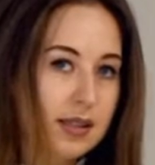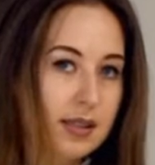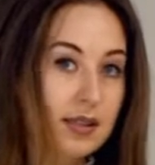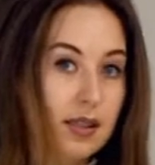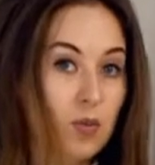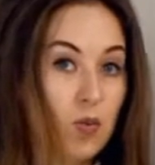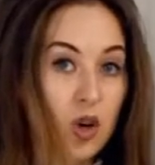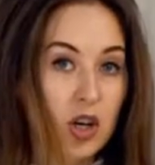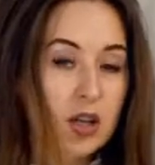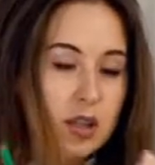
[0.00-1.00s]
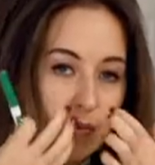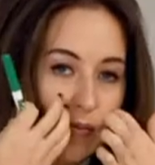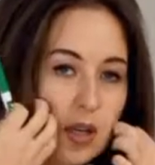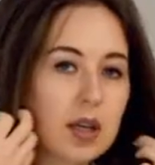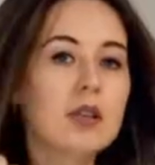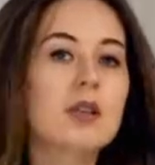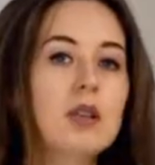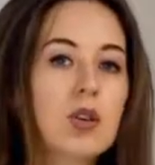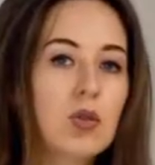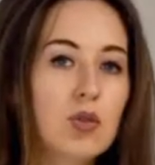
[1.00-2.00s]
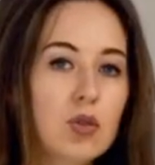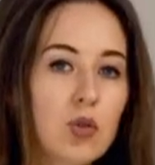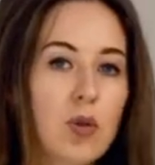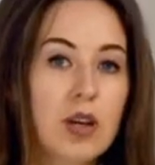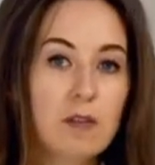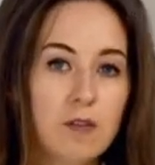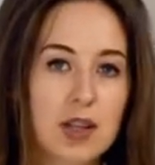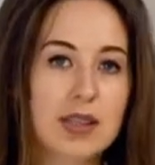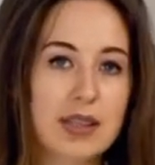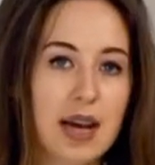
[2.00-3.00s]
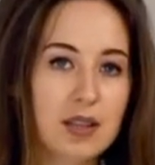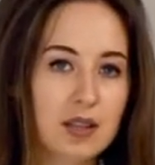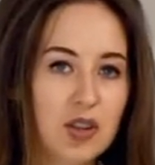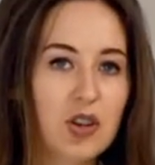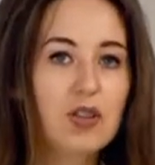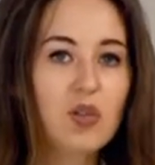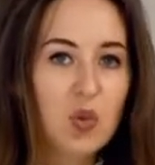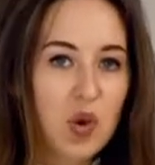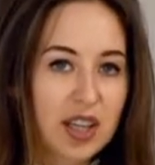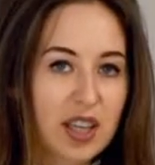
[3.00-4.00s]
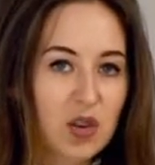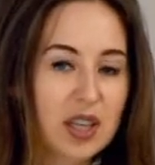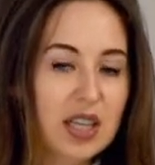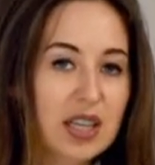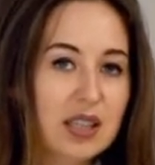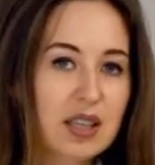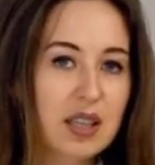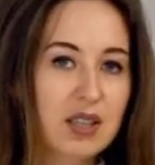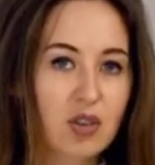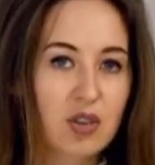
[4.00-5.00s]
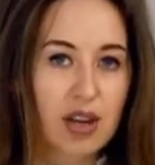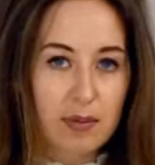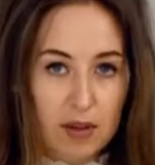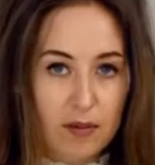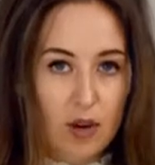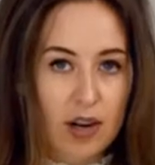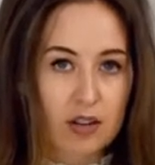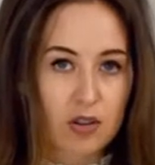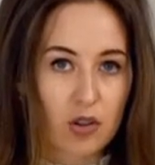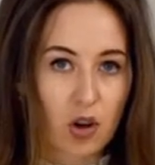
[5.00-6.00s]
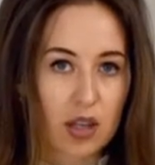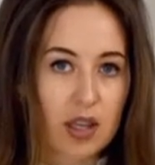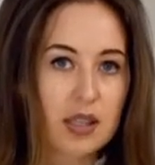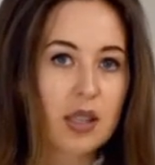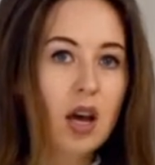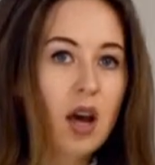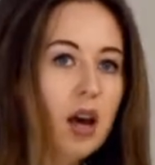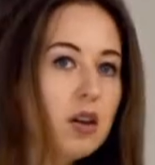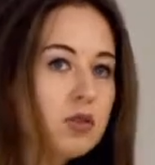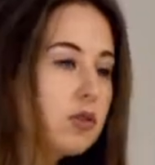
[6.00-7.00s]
system works is when you first start working on this, is you grab your $400 and you